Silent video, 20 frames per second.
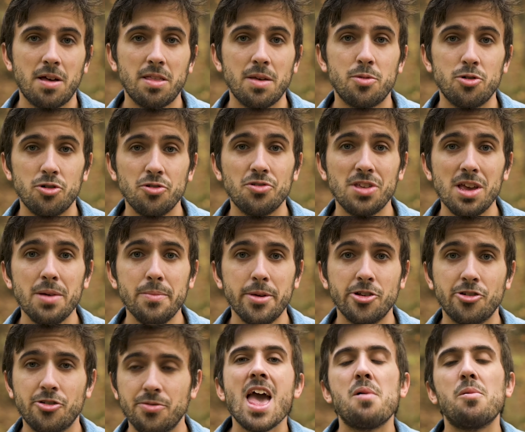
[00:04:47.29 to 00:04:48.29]
produce the
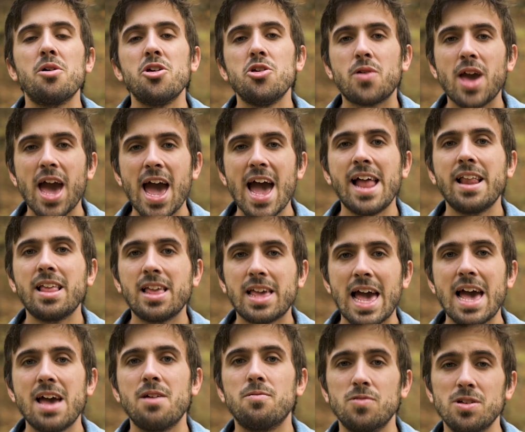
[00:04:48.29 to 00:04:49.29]
image. And while you can
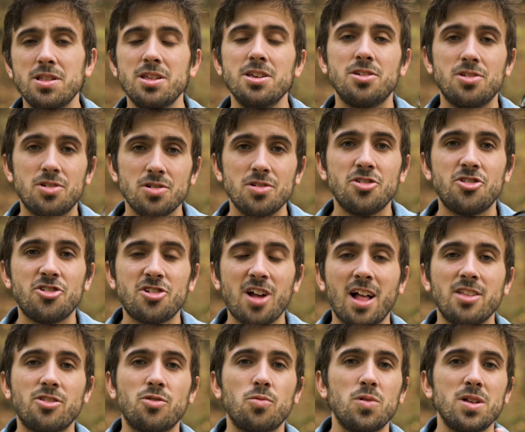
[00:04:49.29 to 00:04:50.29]
get really good
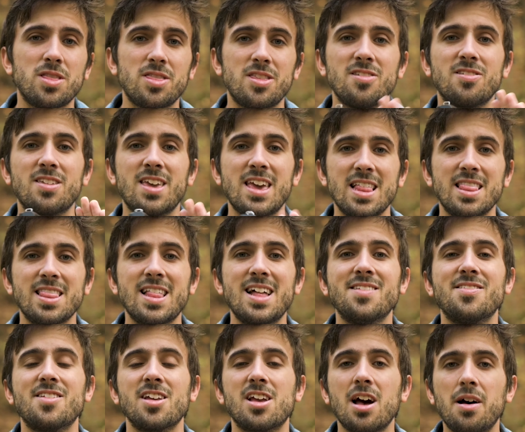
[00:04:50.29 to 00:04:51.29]
shots with this kit
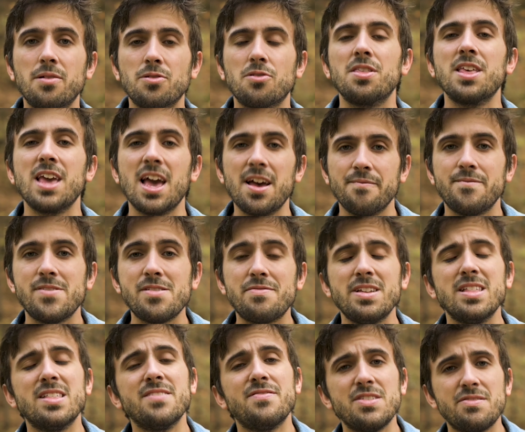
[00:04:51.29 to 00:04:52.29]
lens that comes with the
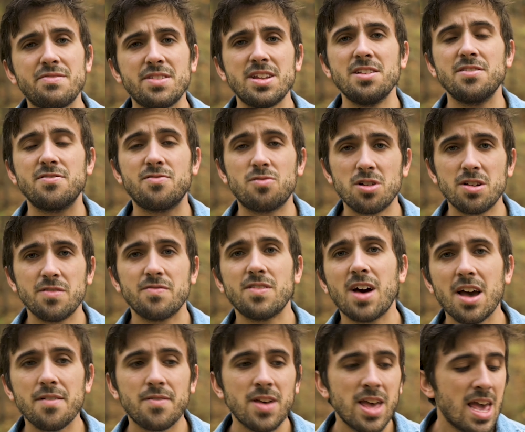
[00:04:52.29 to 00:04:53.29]
M50, the
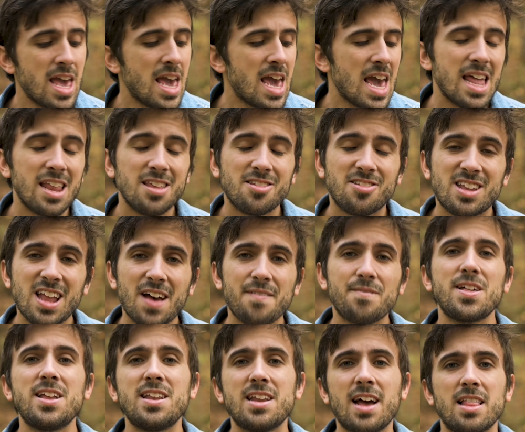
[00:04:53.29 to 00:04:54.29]
15-45, it is
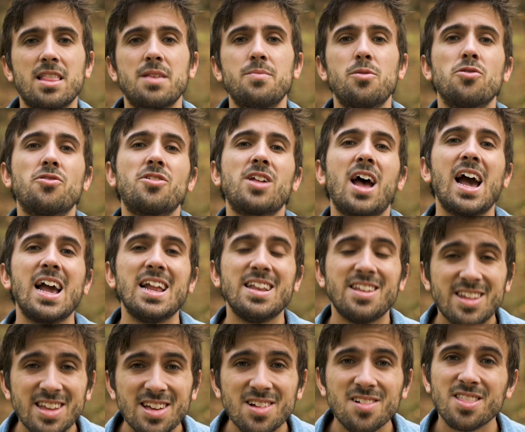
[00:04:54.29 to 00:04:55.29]
definitely not the most
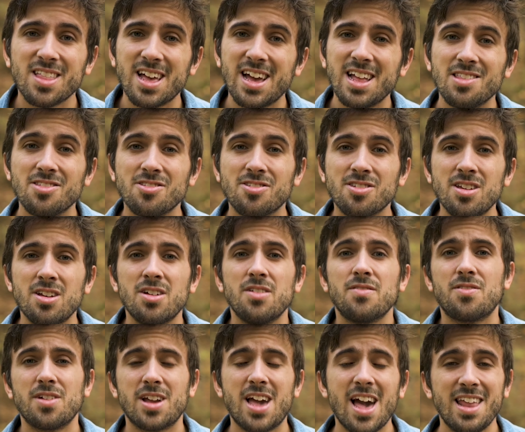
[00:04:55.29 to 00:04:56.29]
ideal lens
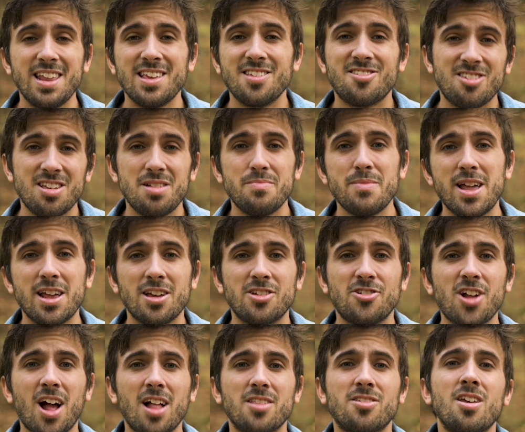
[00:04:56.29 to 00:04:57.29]
for getting cinematic
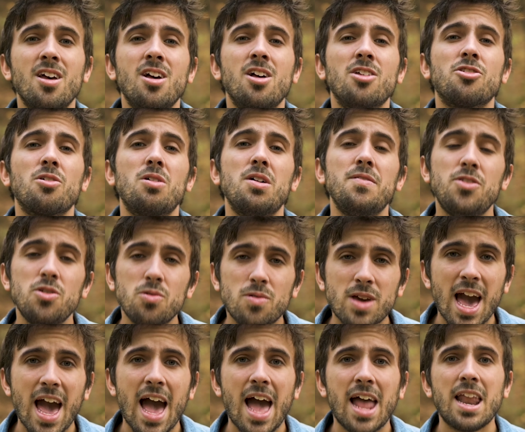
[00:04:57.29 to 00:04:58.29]
shots. So if you
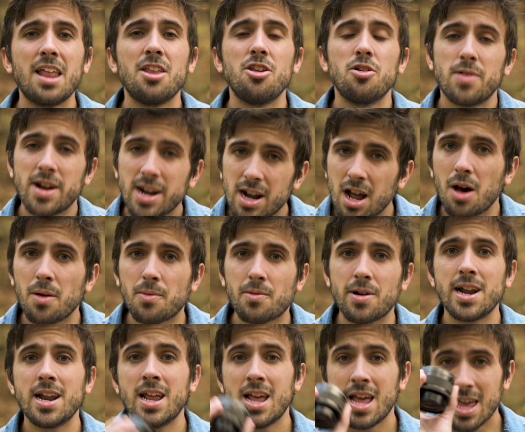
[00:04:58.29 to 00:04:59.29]
can and you're ready to
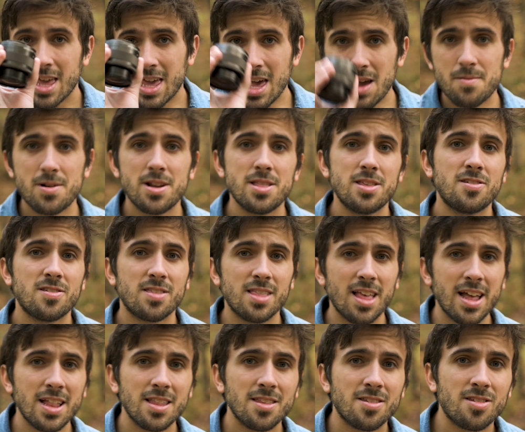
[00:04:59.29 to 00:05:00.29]
upgrade, get rid of this
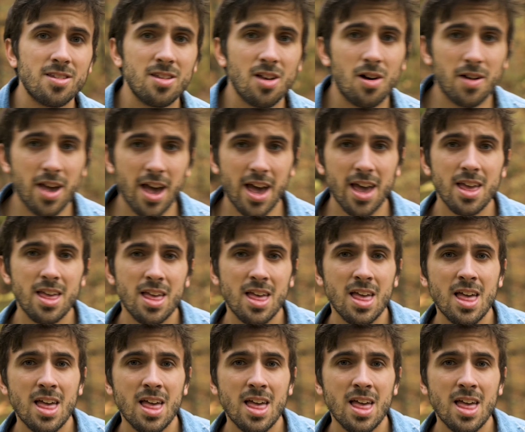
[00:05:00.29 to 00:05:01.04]
lens, okay?